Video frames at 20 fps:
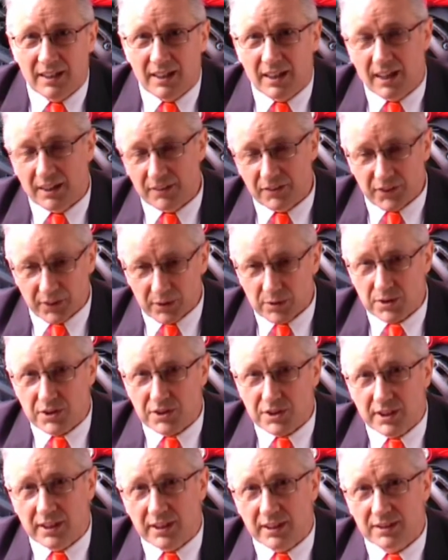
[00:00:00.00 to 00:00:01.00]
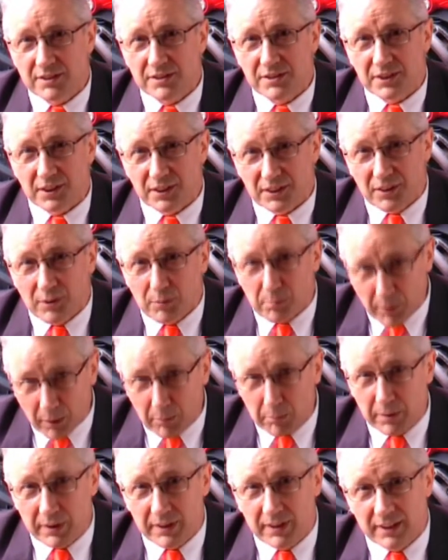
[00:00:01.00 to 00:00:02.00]
and those things that go
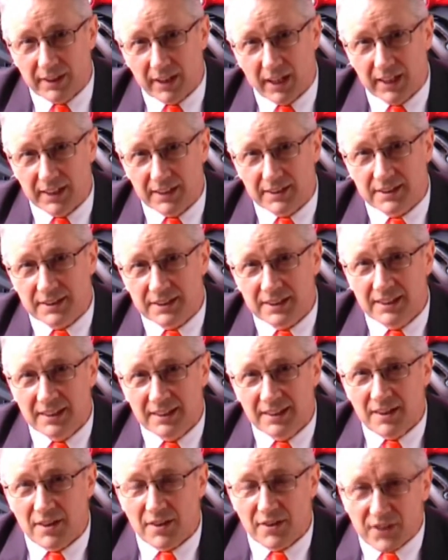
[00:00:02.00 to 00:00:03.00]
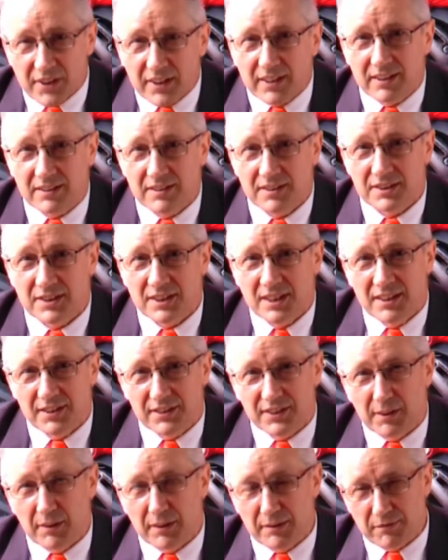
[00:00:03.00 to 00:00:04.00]
bump in the night, things
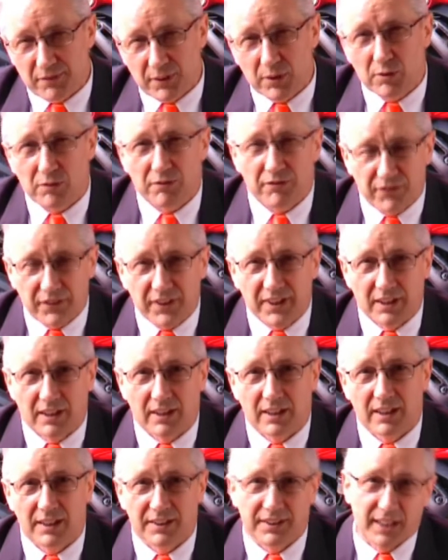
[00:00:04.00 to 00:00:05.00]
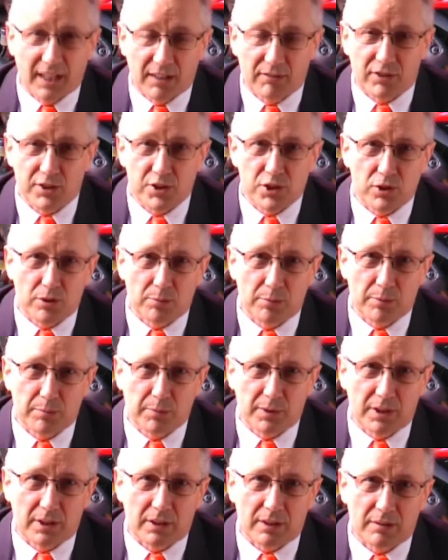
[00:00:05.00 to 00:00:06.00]
that invoke fear in the average human
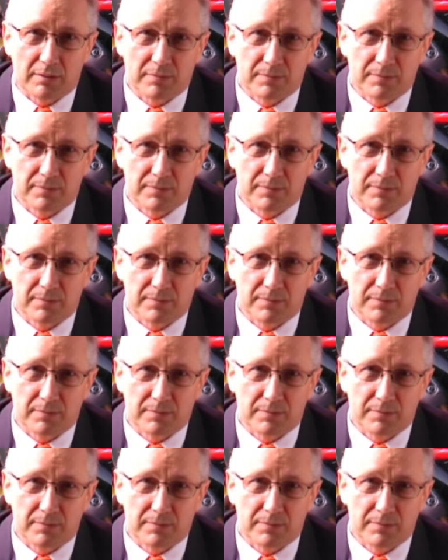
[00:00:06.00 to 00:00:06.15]
being.